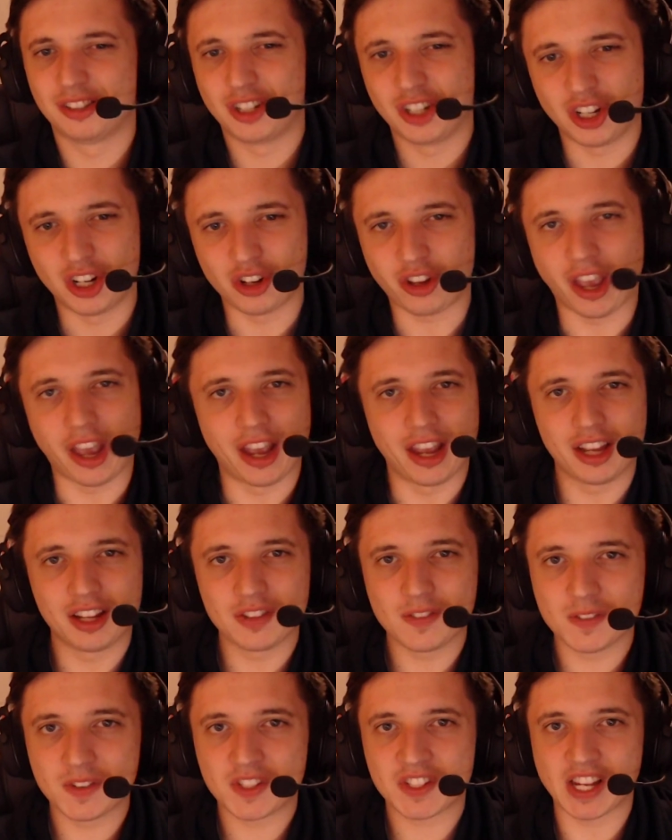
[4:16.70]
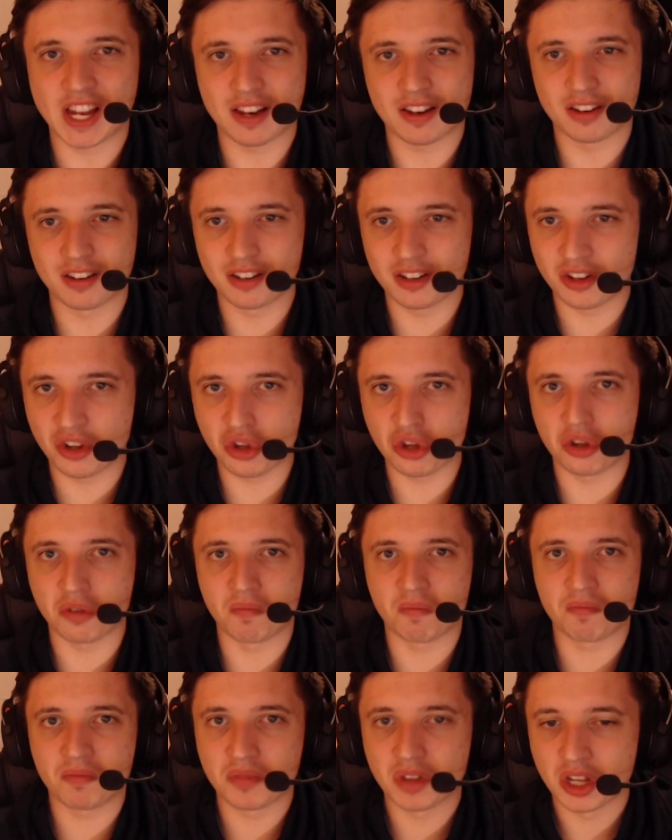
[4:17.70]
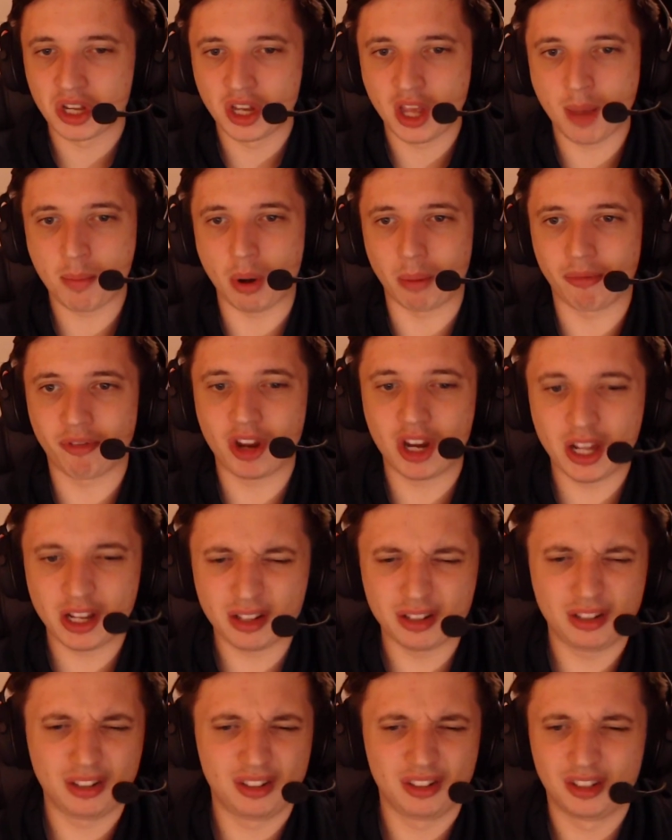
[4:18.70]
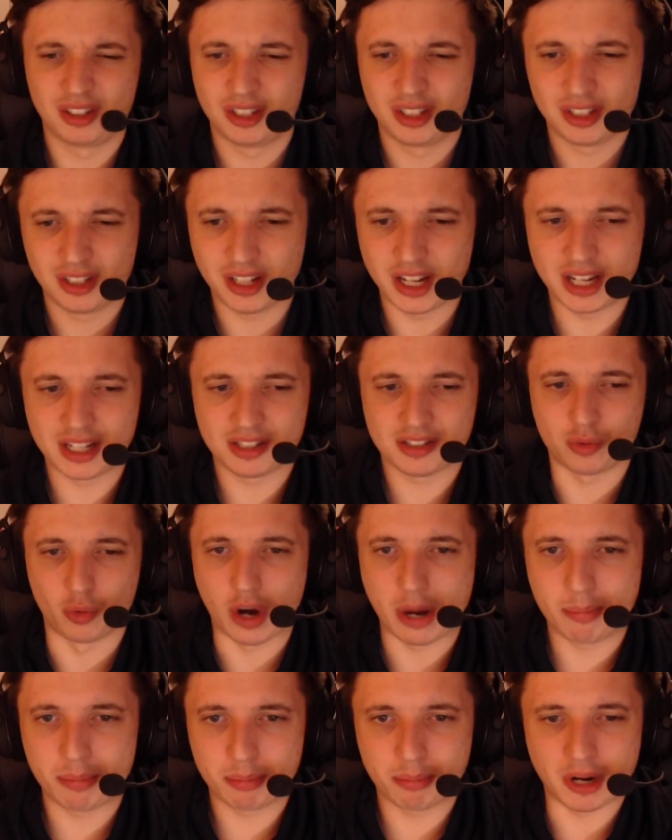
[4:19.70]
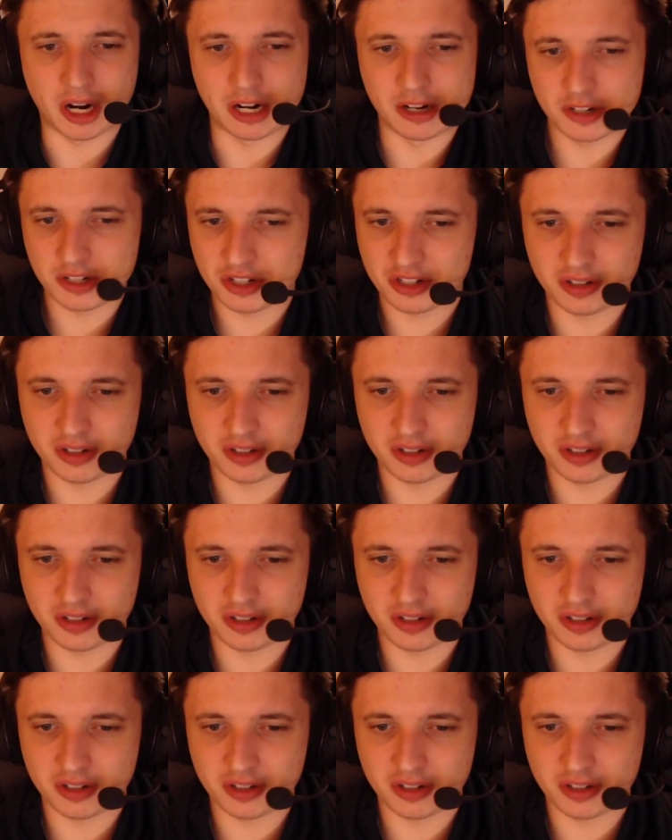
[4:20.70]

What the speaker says: Okay, sudden hip hop feeling and rap part.